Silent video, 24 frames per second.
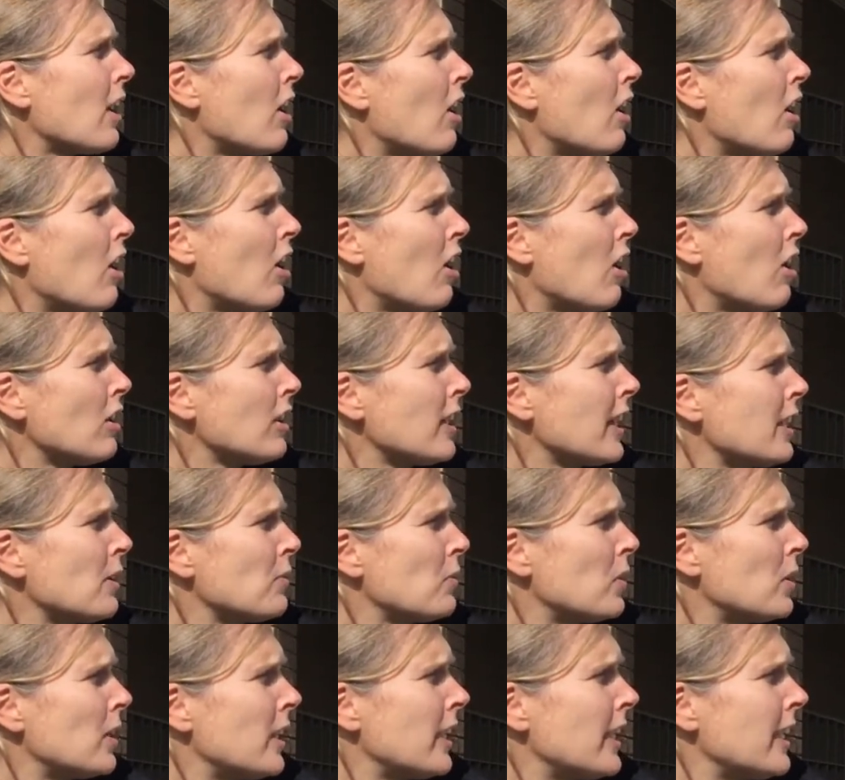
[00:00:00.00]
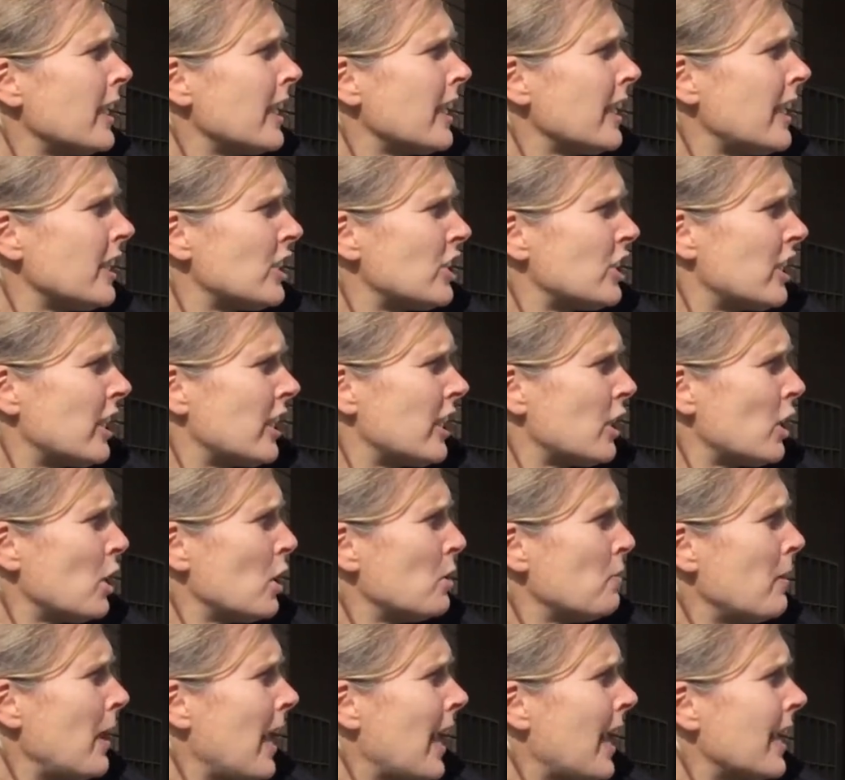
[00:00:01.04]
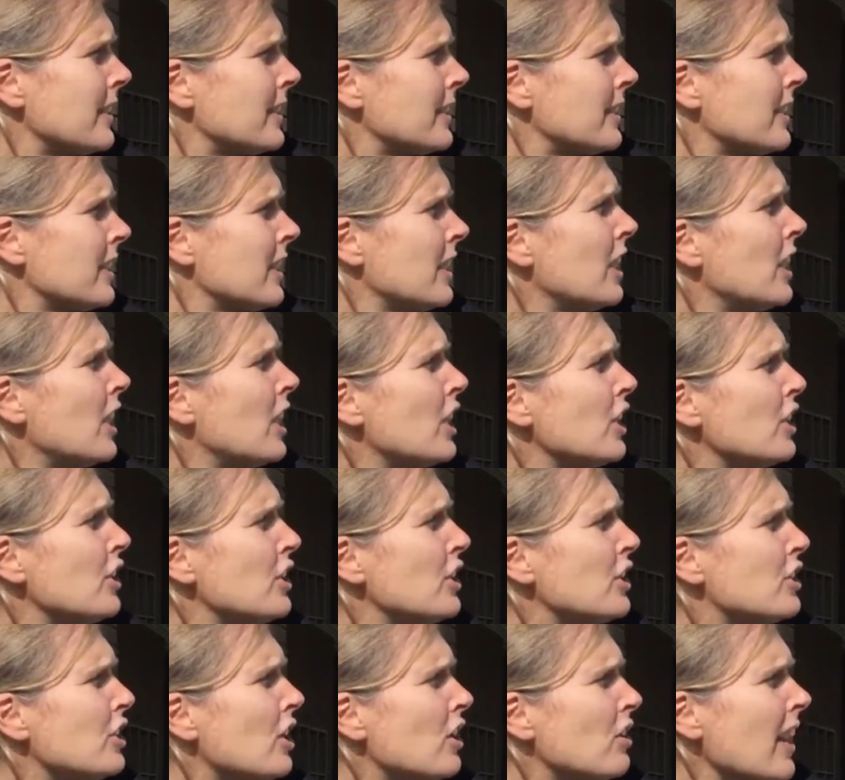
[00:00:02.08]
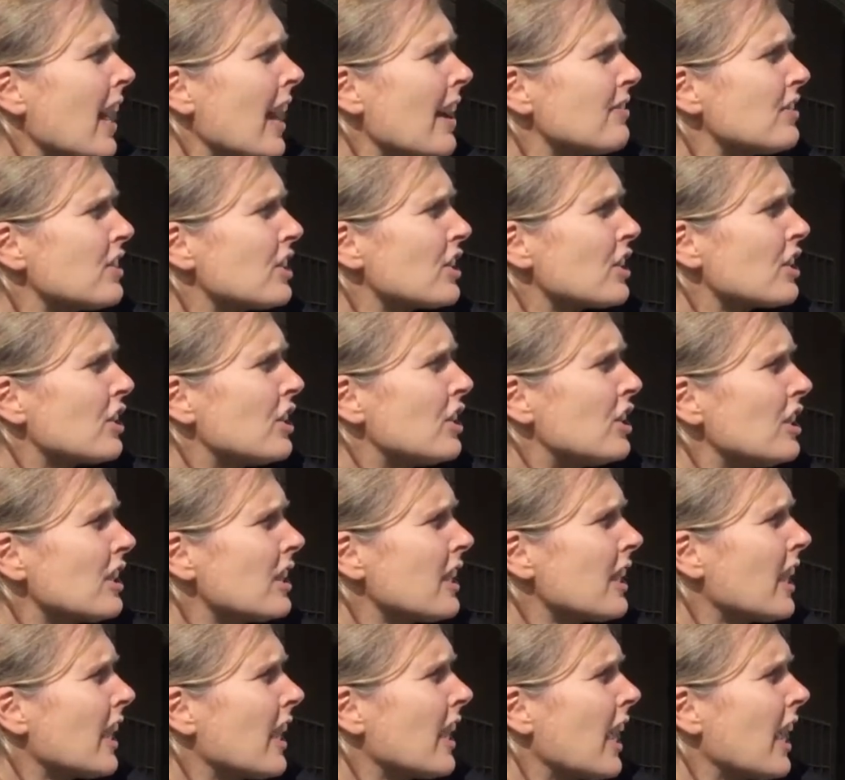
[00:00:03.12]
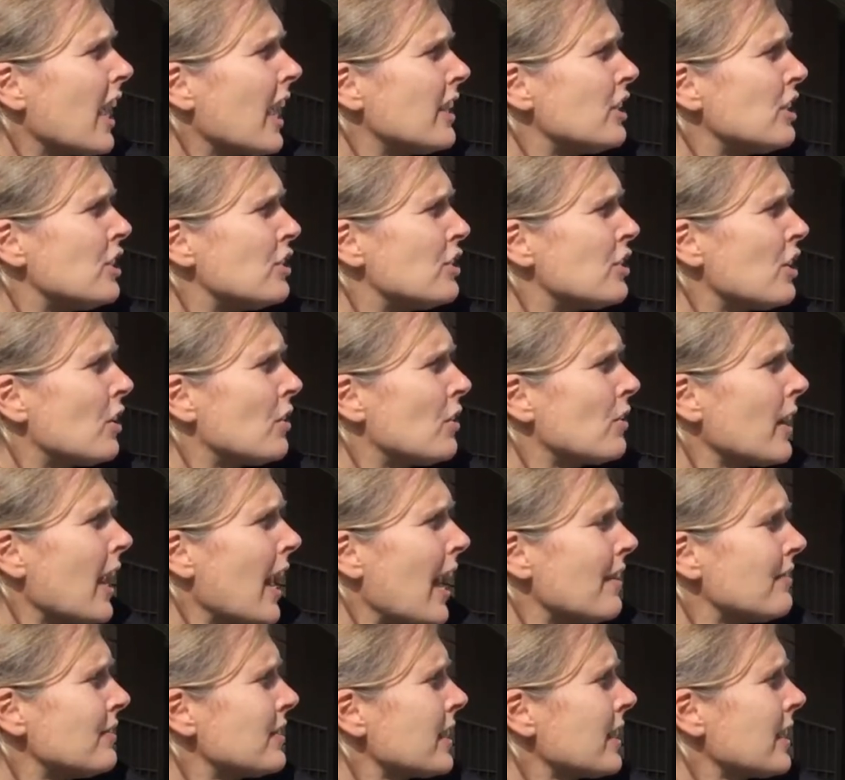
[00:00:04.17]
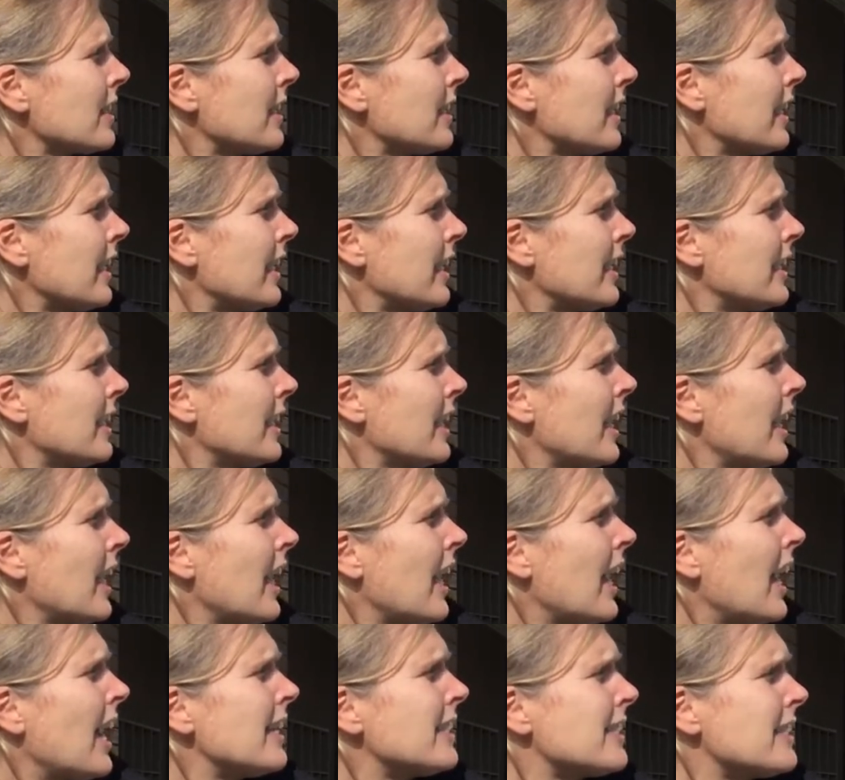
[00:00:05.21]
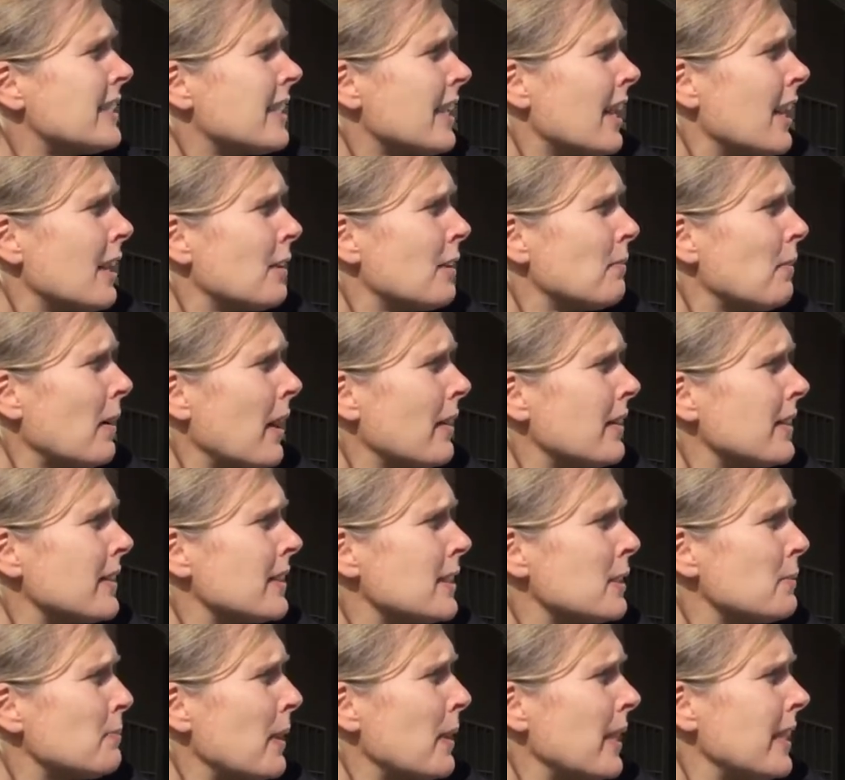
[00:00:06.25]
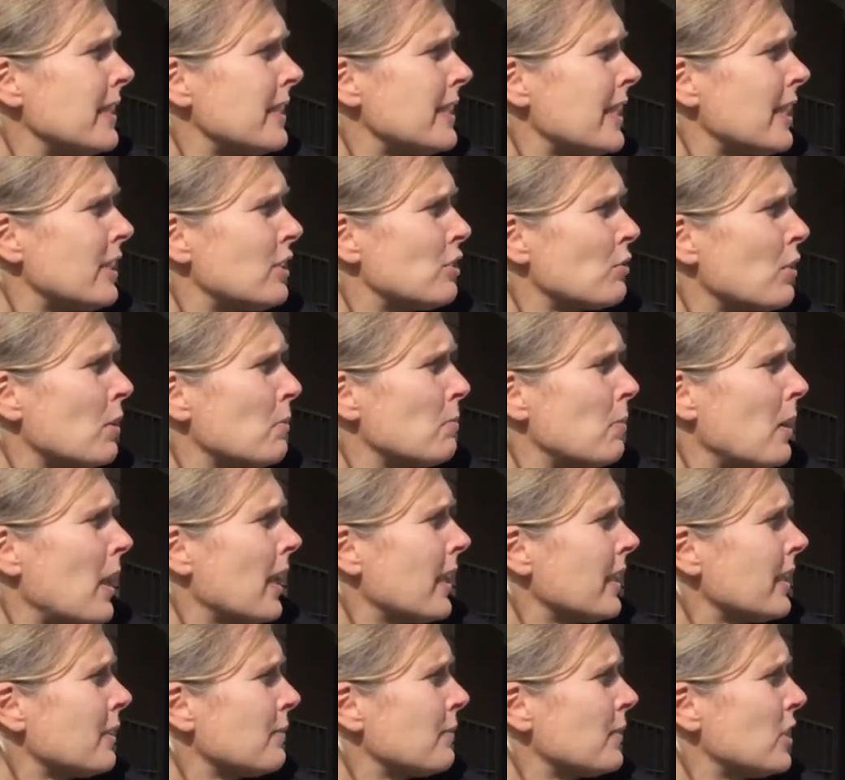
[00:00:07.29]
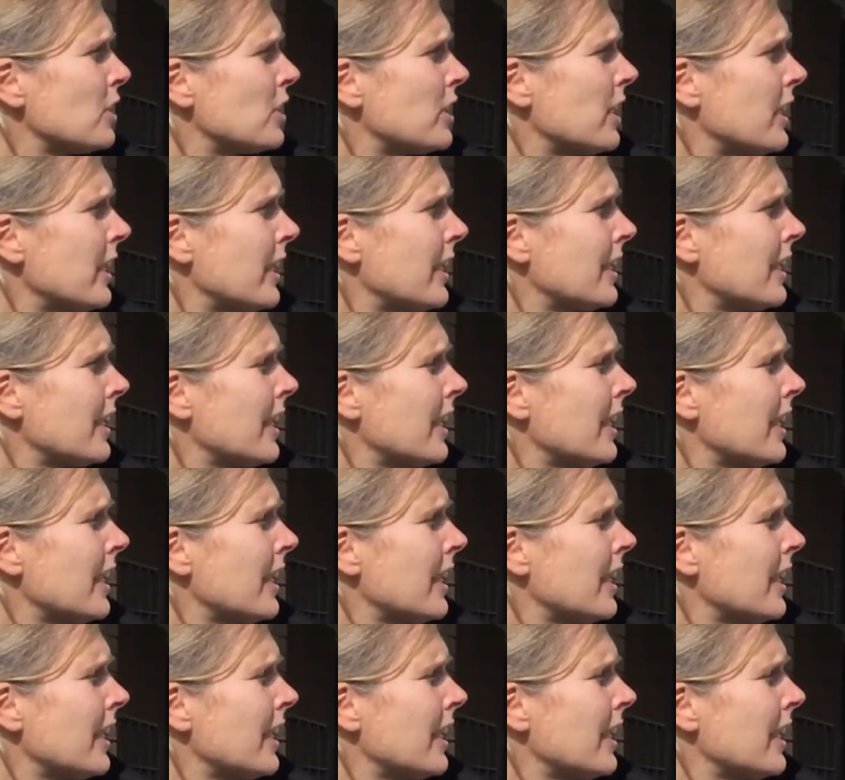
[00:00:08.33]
all-in-one kitchen-o-mat. You don't have to cook and you don't have to clean. It's done by the space-age robotic machine.